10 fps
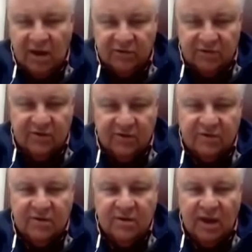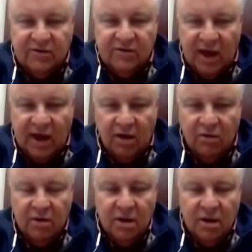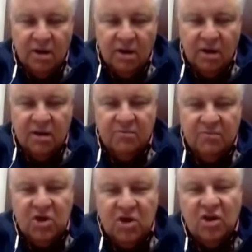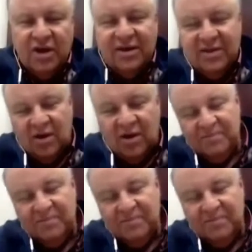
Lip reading: That's how you can look,